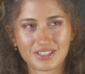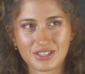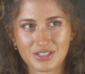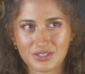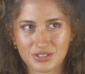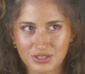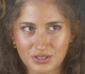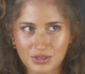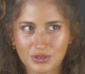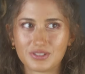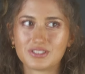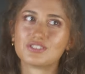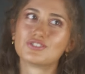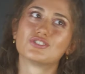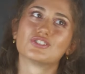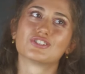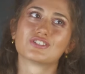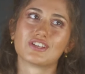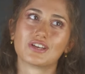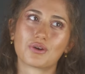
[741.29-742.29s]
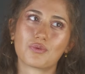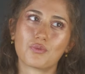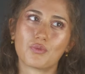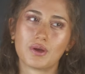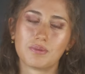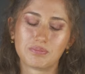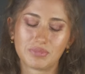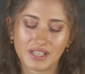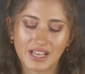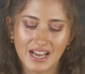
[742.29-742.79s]
And so it's just like
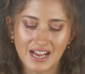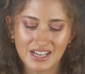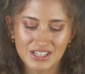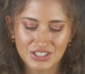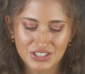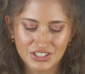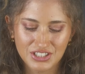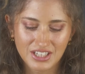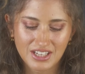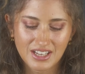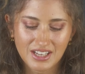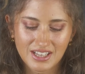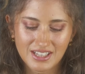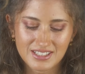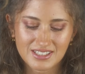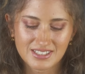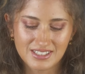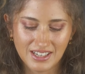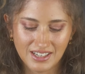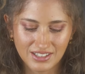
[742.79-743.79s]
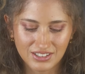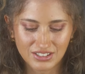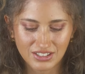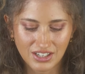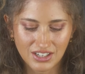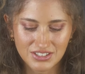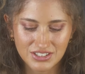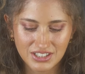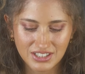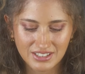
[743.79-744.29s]
whiplash
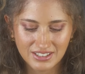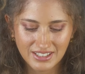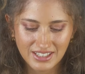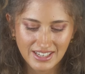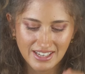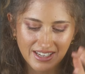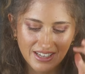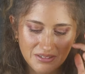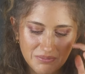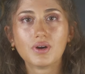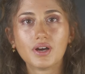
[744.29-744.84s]
psychologically.